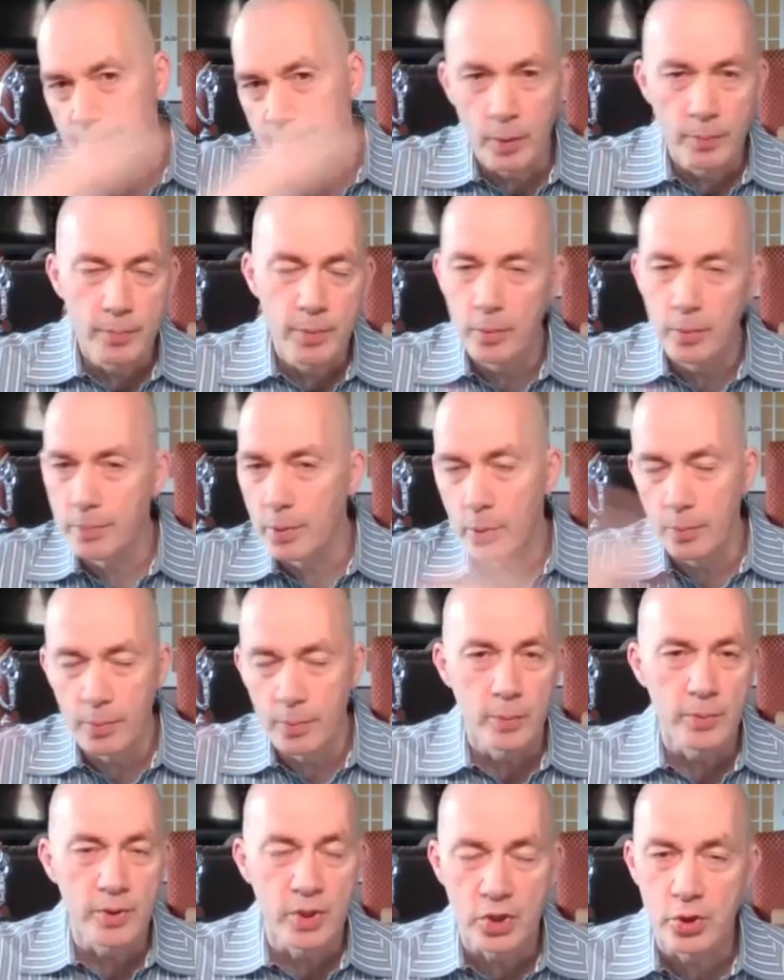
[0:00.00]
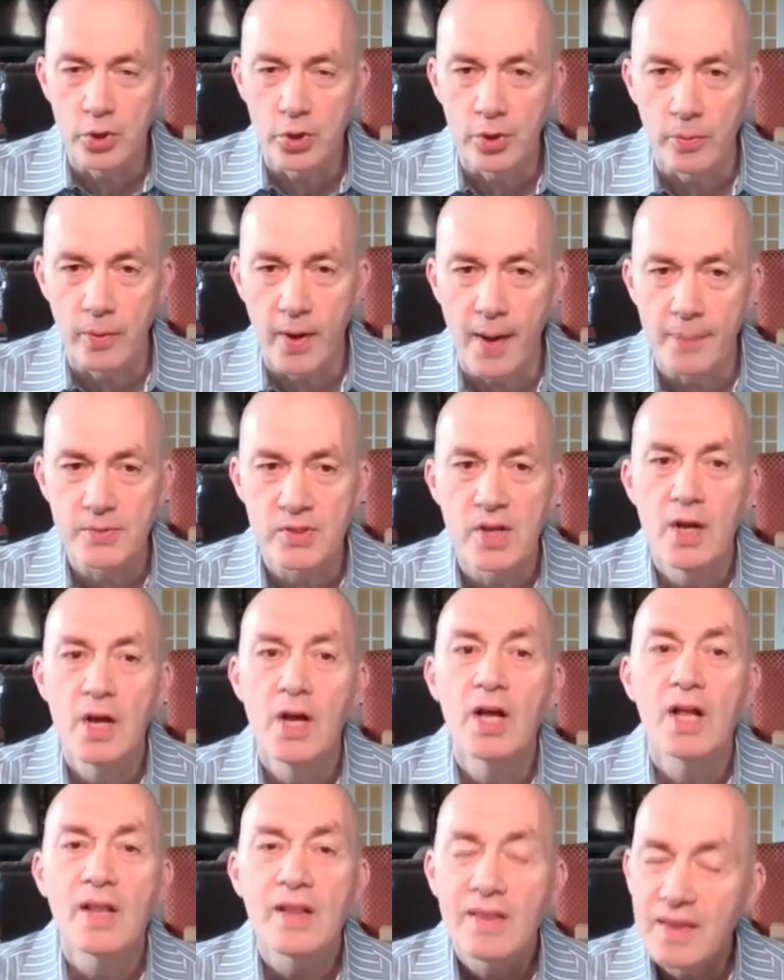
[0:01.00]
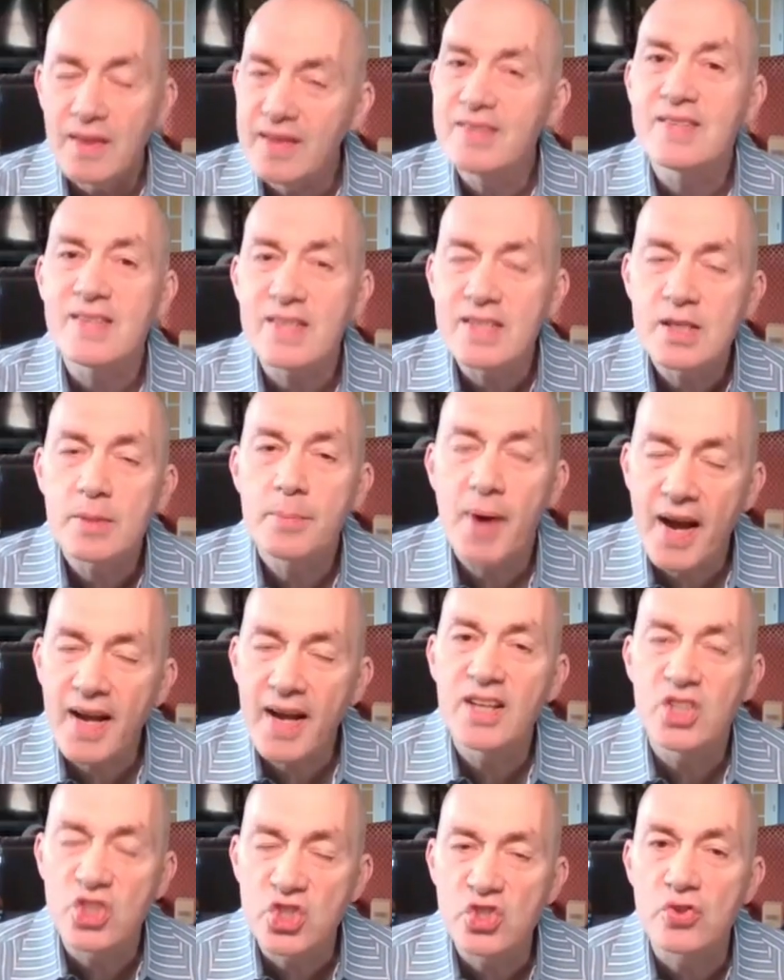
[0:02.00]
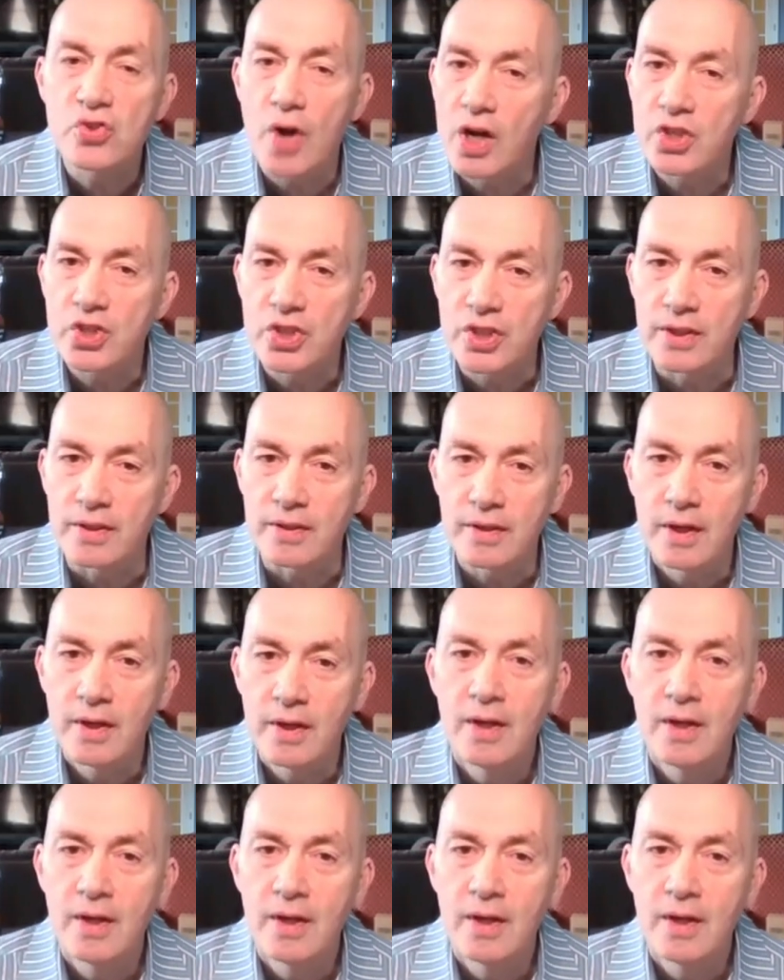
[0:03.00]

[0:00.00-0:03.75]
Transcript: boom, boom, boom, boom, you do your reps. Listen to my instruction.